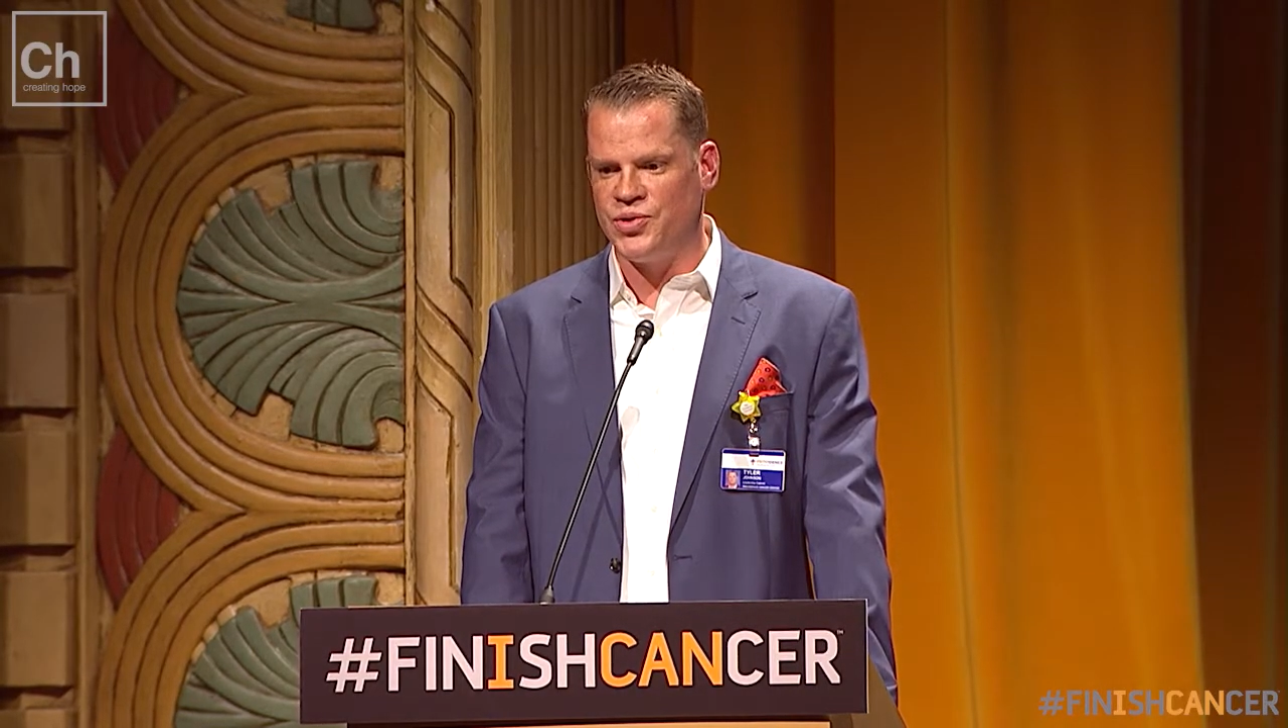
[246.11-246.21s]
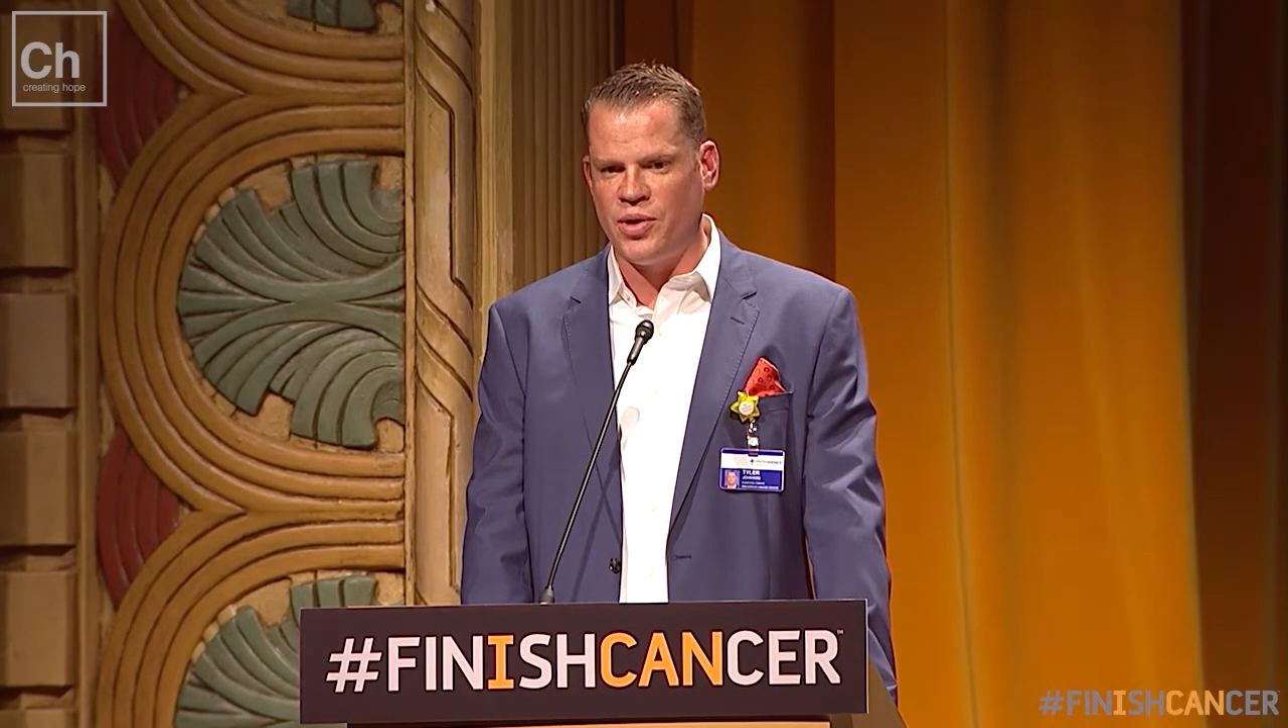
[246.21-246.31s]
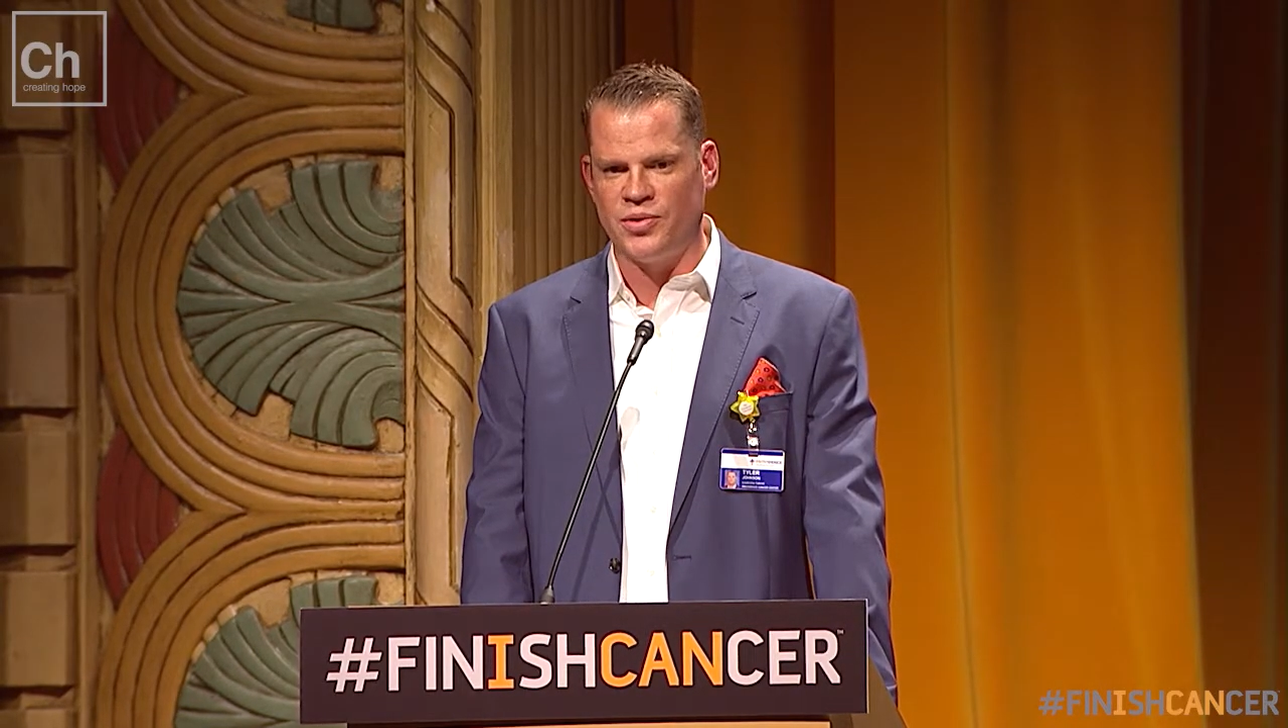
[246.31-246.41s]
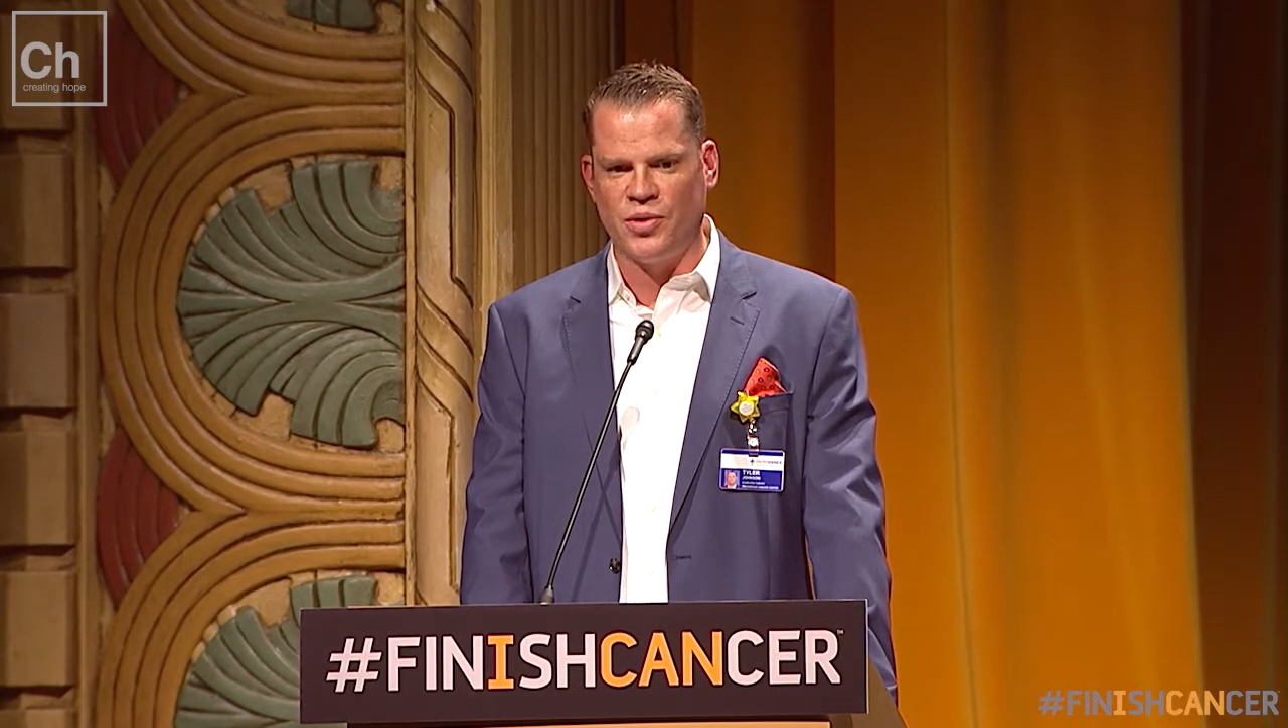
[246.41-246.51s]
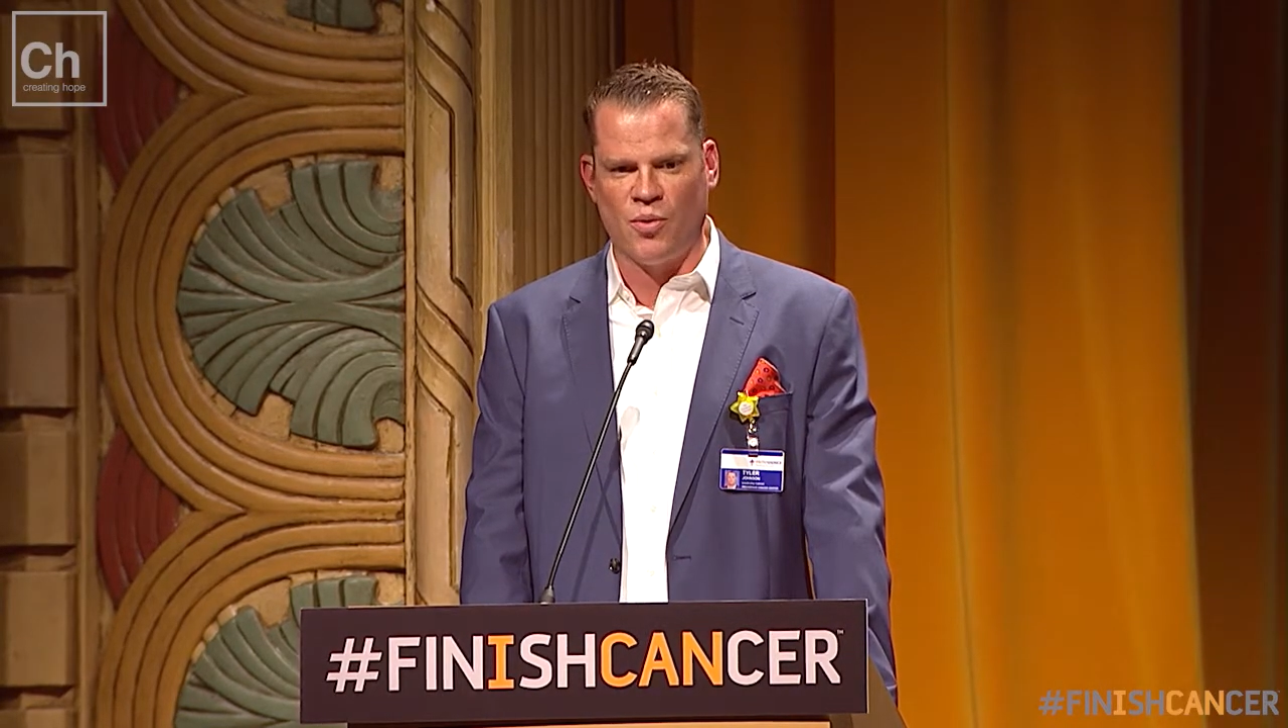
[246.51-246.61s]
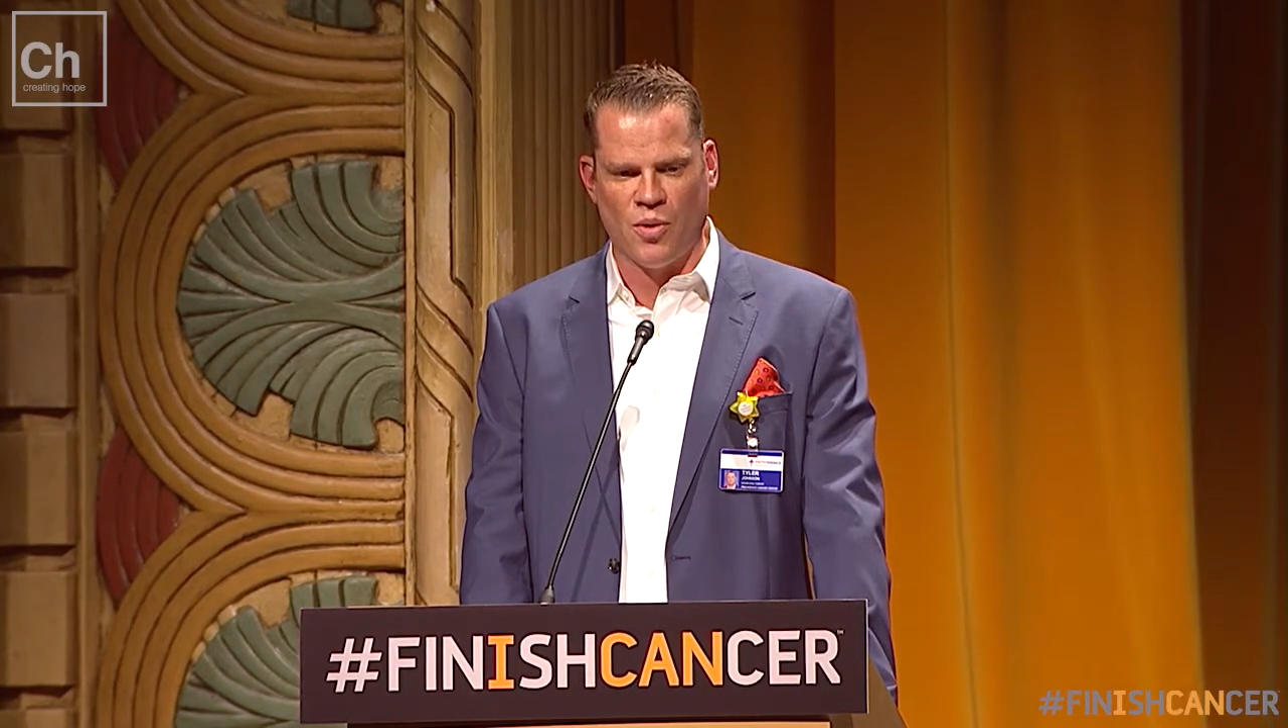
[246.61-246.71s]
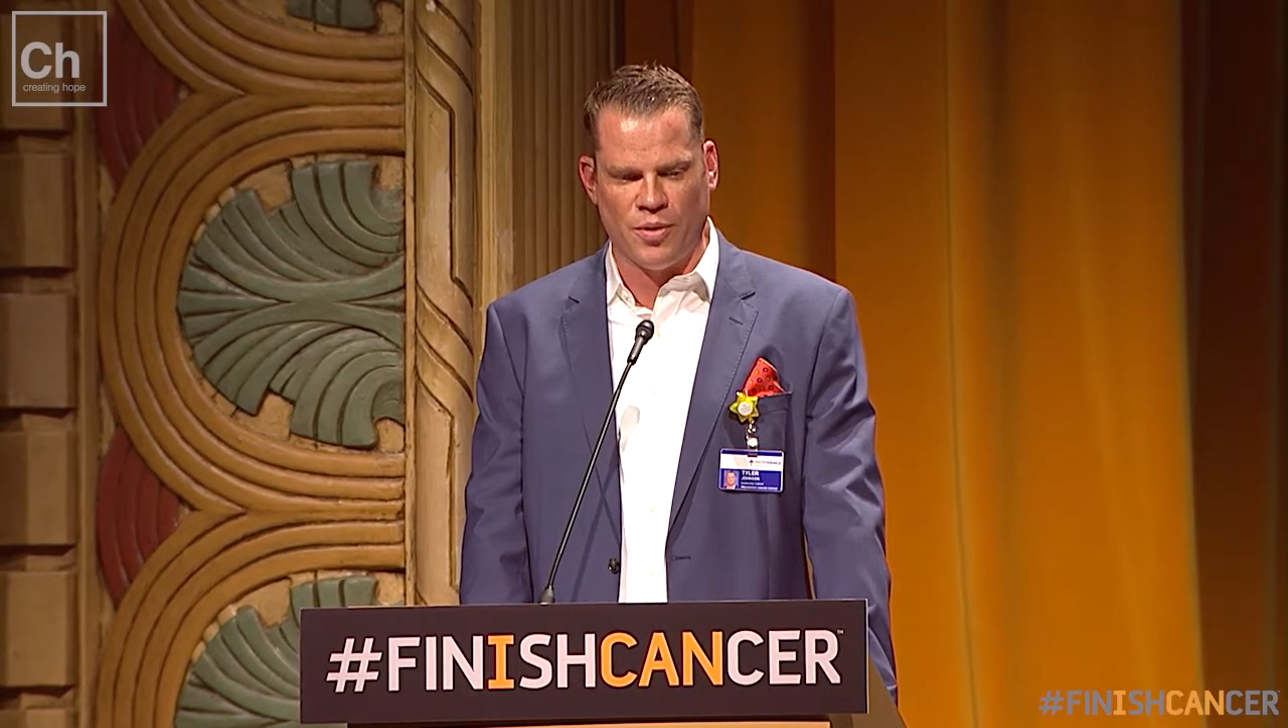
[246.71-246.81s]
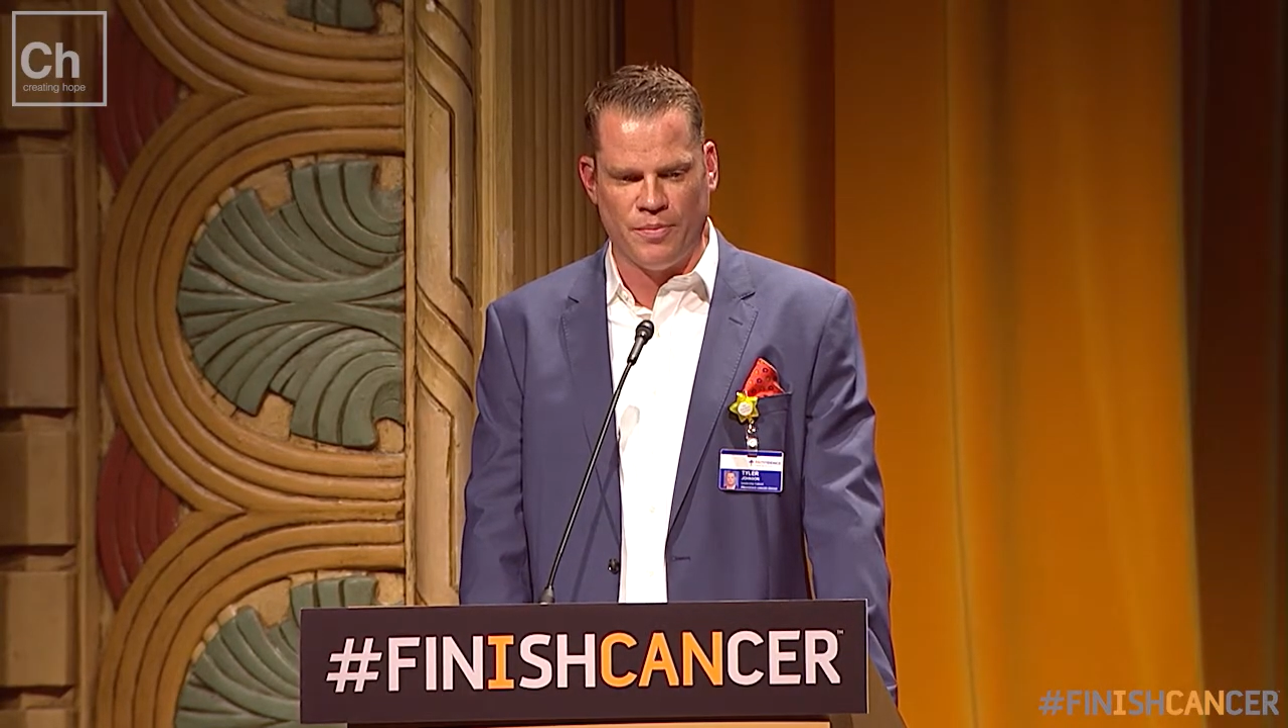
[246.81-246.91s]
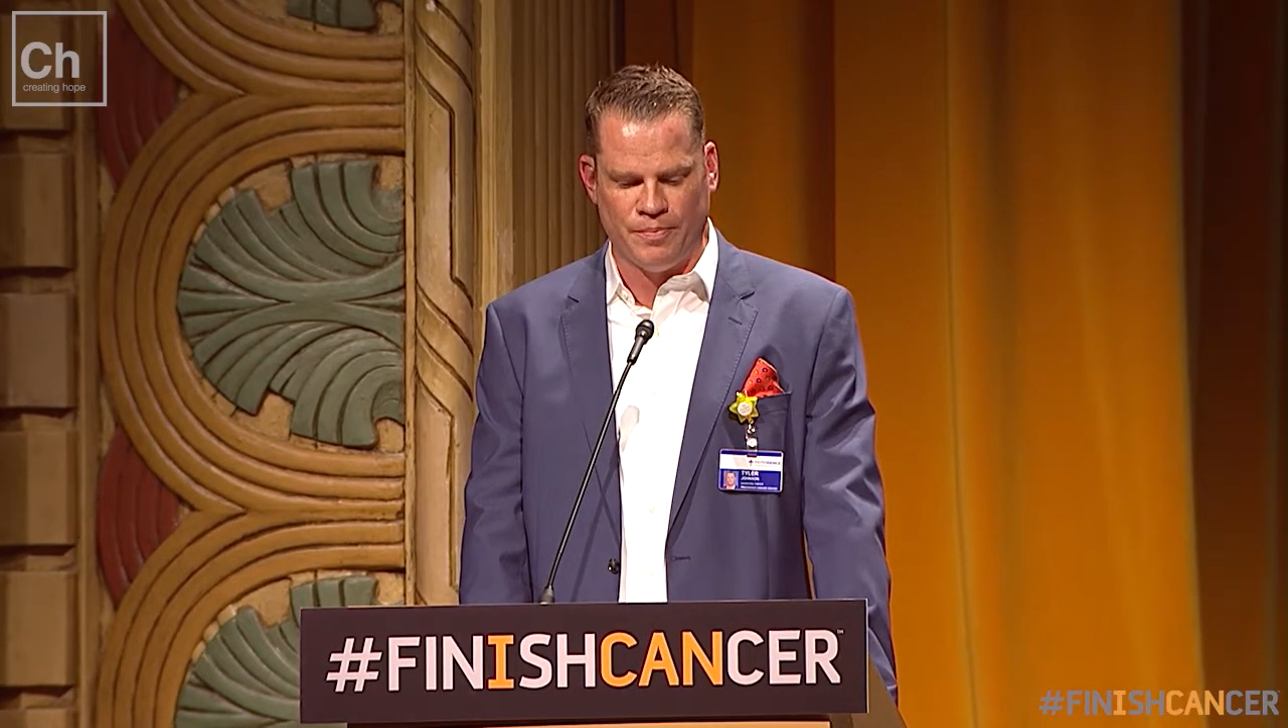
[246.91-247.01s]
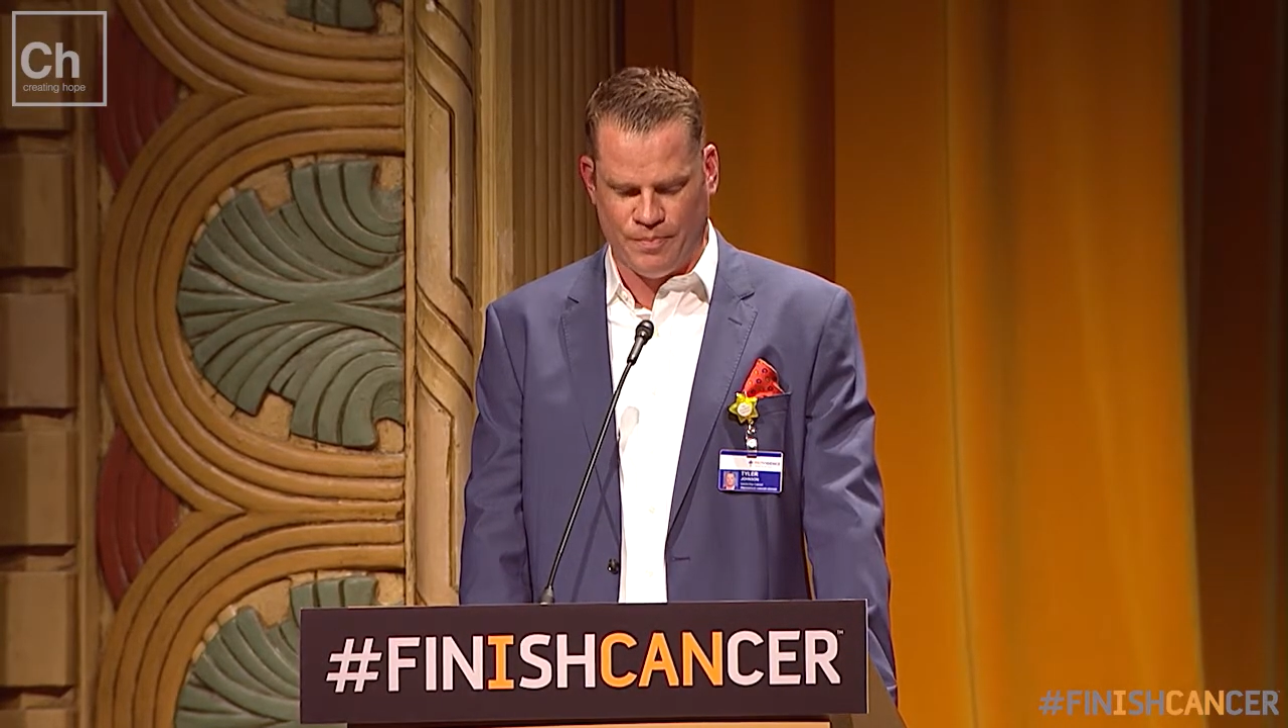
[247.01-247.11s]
centers in the world.